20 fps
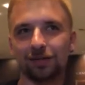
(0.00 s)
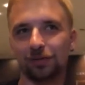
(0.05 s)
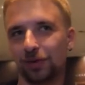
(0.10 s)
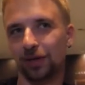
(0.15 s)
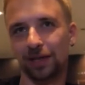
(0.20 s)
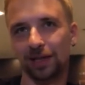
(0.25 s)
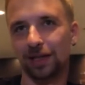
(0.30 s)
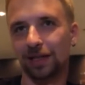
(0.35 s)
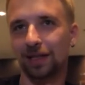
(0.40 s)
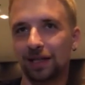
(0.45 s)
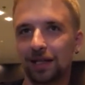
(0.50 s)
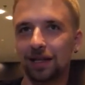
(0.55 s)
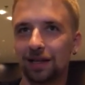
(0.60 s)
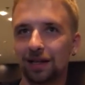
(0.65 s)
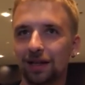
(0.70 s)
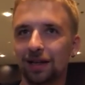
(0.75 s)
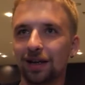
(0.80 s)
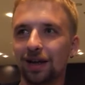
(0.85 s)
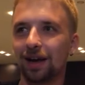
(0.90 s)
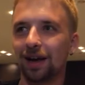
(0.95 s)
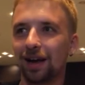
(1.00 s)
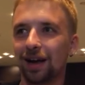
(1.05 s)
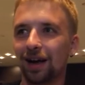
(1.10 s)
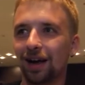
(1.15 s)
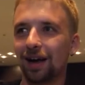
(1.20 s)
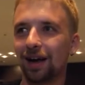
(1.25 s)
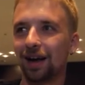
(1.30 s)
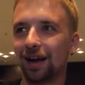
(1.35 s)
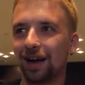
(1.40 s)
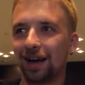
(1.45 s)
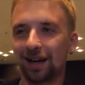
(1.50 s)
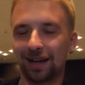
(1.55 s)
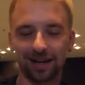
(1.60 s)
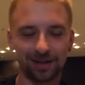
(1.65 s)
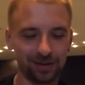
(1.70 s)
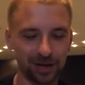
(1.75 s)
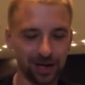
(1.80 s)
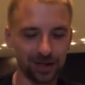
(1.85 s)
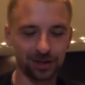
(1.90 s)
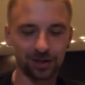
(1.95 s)
Really uh,
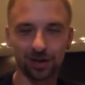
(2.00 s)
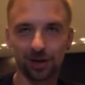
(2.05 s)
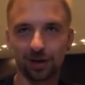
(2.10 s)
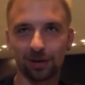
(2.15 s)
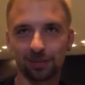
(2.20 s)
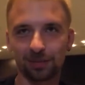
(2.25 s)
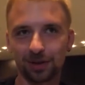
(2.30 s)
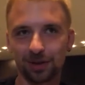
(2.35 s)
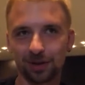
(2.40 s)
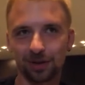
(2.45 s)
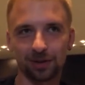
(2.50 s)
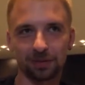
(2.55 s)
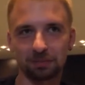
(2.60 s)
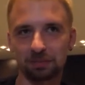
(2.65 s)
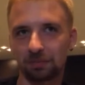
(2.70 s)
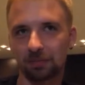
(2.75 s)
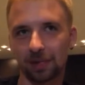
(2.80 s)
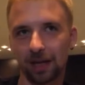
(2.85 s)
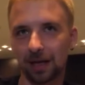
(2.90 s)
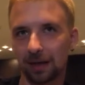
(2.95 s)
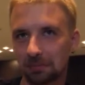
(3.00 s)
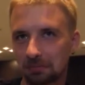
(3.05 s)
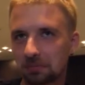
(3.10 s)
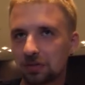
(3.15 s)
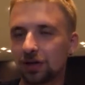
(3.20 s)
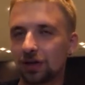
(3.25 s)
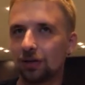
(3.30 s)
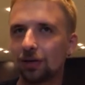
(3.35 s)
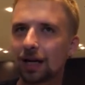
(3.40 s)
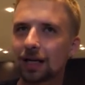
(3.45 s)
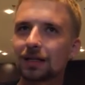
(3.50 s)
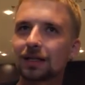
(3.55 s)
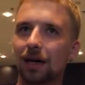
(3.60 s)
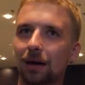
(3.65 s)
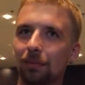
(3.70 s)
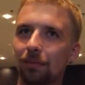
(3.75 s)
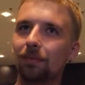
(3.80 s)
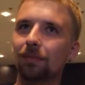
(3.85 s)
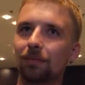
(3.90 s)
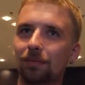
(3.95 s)
great job. So like there are some.